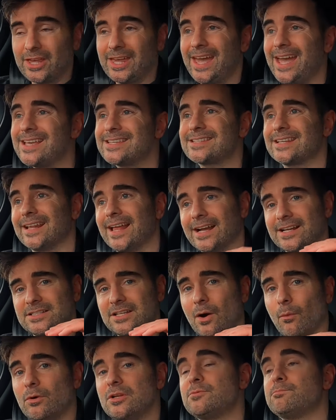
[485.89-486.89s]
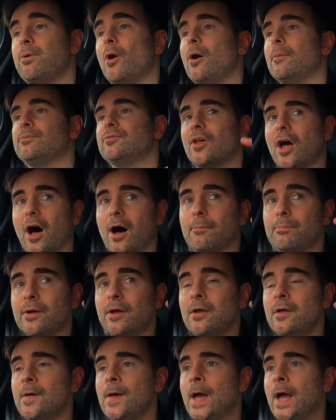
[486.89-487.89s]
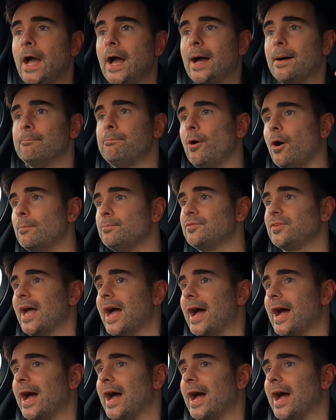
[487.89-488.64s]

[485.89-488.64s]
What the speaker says: the gear selector which pops up and pops